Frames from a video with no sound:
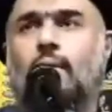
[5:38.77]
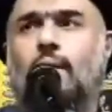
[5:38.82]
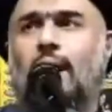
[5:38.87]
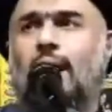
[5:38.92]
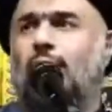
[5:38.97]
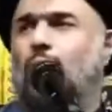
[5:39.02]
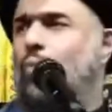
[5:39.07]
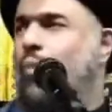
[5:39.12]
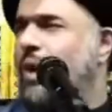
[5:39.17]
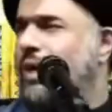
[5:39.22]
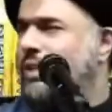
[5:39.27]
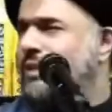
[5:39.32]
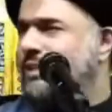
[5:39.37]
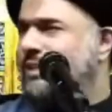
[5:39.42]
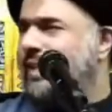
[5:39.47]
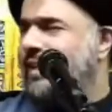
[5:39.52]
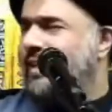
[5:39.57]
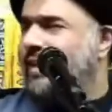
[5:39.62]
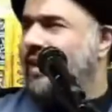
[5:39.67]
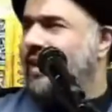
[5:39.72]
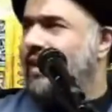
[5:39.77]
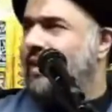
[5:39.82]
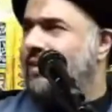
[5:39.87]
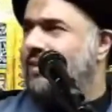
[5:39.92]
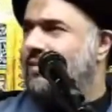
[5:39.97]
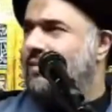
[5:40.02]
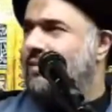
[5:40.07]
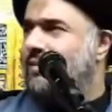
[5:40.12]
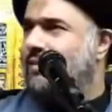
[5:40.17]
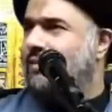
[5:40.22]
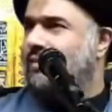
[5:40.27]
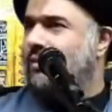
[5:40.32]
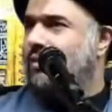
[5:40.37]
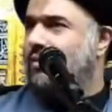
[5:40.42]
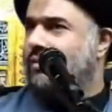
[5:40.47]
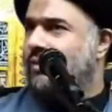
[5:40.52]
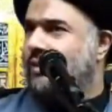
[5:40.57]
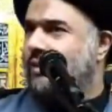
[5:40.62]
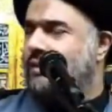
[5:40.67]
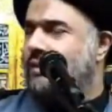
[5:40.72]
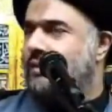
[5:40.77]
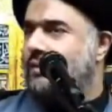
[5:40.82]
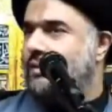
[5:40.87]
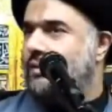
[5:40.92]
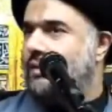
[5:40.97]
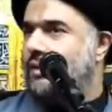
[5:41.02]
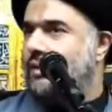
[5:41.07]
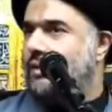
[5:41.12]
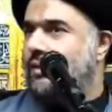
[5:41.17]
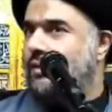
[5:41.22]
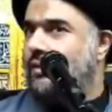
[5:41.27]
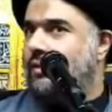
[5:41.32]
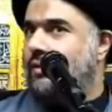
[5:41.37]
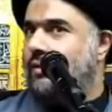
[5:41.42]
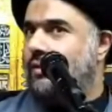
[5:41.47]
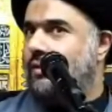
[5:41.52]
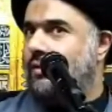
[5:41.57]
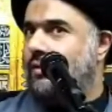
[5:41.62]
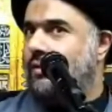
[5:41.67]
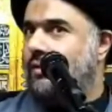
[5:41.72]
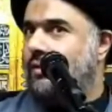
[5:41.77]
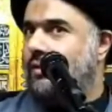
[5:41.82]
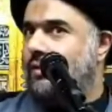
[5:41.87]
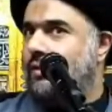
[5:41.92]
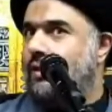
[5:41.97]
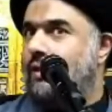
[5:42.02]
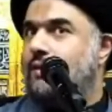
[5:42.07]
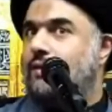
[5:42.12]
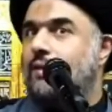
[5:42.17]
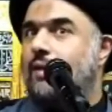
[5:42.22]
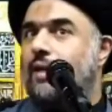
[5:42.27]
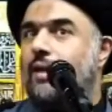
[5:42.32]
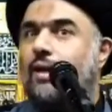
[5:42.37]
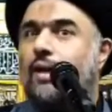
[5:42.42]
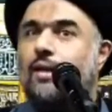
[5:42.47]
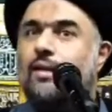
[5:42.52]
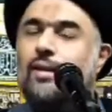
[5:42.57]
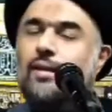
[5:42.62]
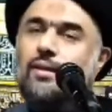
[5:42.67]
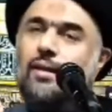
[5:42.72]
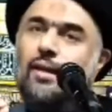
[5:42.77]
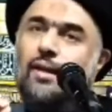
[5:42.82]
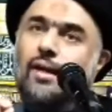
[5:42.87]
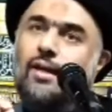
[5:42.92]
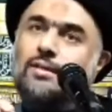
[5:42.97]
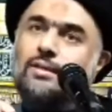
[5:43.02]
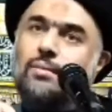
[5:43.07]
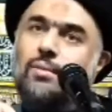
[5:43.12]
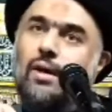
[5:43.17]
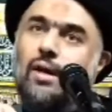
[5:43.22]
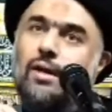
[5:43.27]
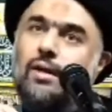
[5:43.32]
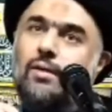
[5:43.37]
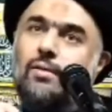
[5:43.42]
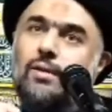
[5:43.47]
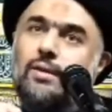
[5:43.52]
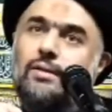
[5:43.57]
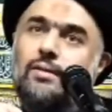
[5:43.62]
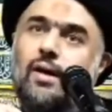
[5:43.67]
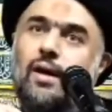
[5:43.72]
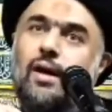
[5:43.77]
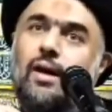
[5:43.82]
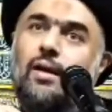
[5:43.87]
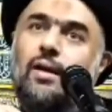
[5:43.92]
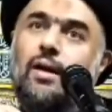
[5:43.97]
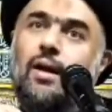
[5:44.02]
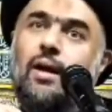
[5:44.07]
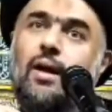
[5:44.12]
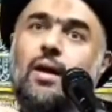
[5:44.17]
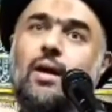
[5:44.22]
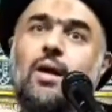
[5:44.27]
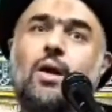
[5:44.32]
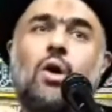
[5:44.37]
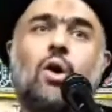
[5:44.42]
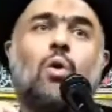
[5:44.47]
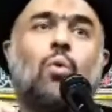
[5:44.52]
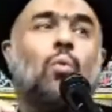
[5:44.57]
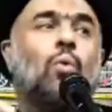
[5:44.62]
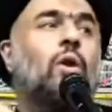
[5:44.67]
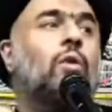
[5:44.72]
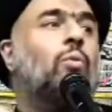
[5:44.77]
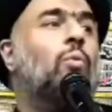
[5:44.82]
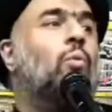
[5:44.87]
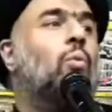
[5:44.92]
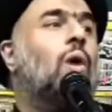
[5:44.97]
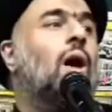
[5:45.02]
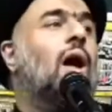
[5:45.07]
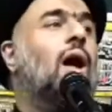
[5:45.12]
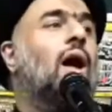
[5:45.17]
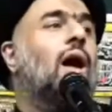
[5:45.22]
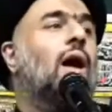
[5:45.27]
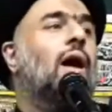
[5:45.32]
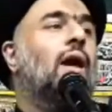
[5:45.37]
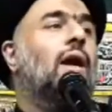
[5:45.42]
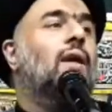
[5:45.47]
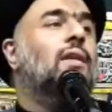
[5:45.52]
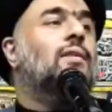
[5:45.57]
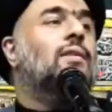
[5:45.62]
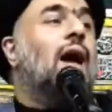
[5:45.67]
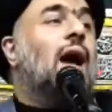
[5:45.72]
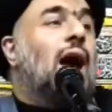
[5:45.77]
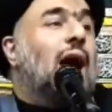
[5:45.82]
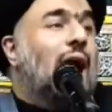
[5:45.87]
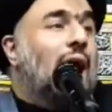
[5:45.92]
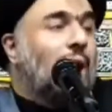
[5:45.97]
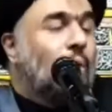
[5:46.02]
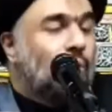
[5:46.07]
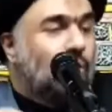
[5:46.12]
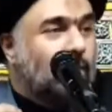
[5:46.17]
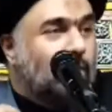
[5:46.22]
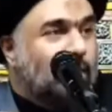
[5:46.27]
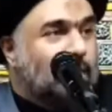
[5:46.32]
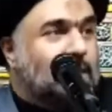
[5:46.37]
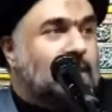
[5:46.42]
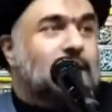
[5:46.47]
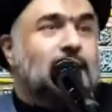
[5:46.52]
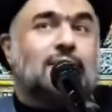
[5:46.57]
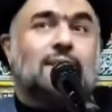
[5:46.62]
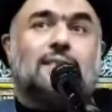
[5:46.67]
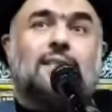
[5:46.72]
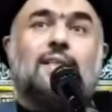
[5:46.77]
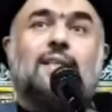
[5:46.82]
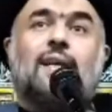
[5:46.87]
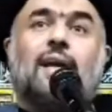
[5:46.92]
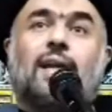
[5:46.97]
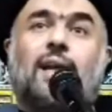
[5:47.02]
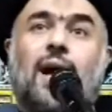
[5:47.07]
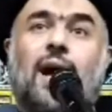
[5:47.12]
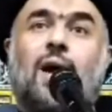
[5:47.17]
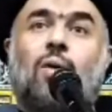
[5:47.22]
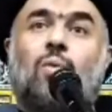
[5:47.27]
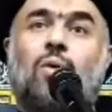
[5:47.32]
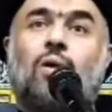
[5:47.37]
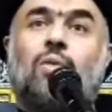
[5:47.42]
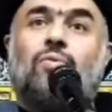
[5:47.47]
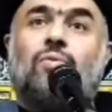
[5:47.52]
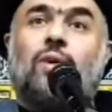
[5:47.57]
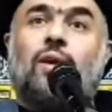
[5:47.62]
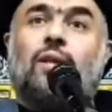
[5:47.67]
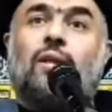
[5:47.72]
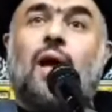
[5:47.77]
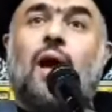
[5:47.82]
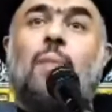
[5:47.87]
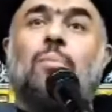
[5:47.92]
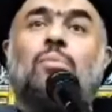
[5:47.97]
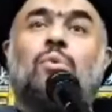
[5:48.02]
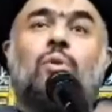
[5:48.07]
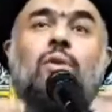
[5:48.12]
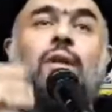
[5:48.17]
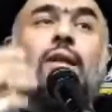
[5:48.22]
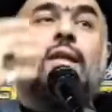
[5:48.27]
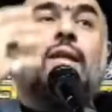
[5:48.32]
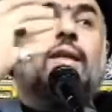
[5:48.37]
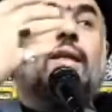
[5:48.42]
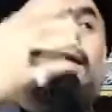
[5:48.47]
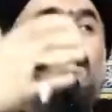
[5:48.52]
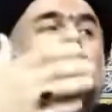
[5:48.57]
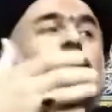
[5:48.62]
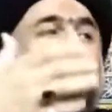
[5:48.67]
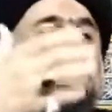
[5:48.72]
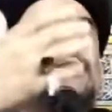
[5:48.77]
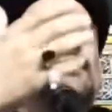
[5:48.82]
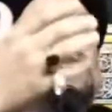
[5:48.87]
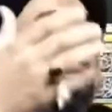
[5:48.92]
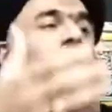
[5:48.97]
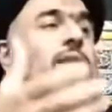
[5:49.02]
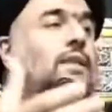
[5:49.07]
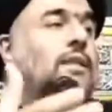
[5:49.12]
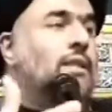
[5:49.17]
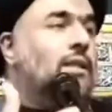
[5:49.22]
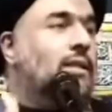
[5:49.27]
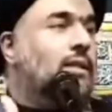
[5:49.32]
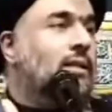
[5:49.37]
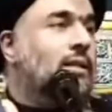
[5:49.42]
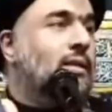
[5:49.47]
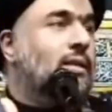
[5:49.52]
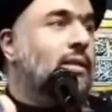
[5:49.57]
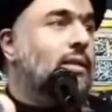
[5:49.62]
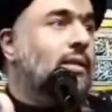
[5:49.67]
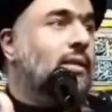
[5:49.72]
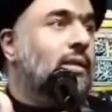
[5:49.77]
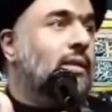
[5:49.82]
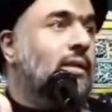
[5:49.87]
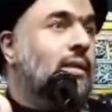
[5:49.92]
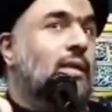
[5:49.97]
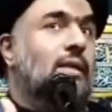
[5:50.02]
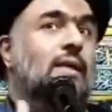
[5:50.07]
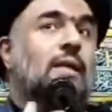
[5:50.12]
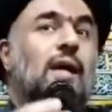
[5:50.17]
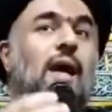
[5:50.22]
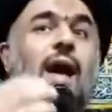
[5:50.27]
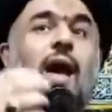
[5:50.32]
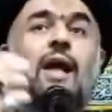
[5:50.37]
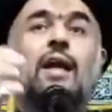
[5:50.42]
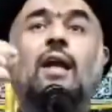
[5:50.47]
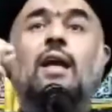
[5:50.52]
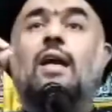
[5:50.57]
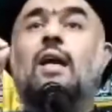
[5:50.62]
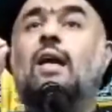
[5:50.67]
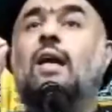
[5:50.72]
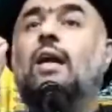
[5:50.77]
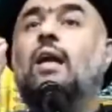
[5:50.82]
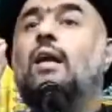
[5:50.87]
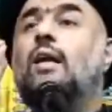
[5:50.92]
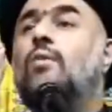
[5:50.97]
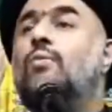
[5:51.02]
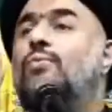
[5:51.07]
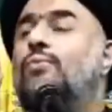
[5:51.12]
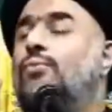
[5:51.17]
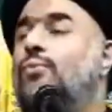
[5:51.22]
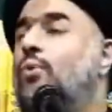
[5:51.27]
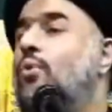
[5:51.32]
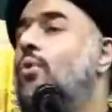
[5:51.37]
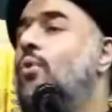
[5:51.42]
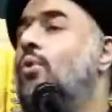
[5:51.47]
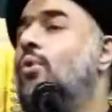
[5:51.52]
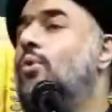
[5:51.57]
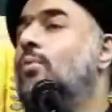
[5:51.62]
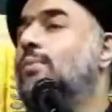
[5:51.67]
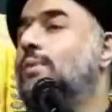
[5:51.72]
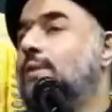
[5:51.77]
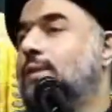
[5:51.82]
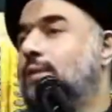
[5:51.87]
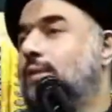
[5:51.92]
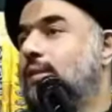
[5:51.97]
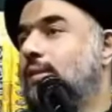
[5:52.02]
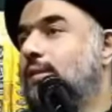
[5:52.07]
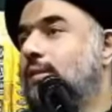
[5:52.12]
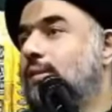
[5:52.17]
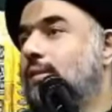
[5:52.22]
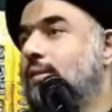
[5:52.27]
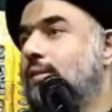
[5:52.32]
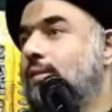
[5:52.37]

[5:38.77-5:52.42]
And what is the night of destiny? It's the night that Allah subhanahu wa ta'ala will write our destiny and our fate up to the next year. And He informs